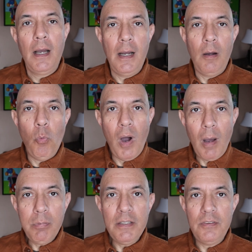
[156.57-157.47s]

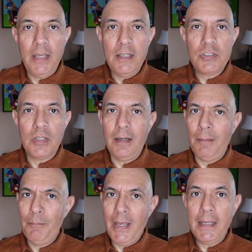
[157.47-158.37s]
Wobbly things
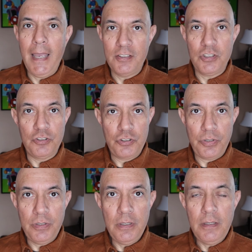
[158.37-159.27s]
make cats
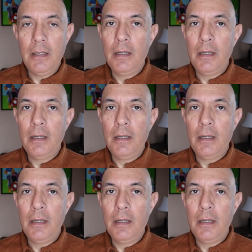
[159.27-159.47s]
uncertain,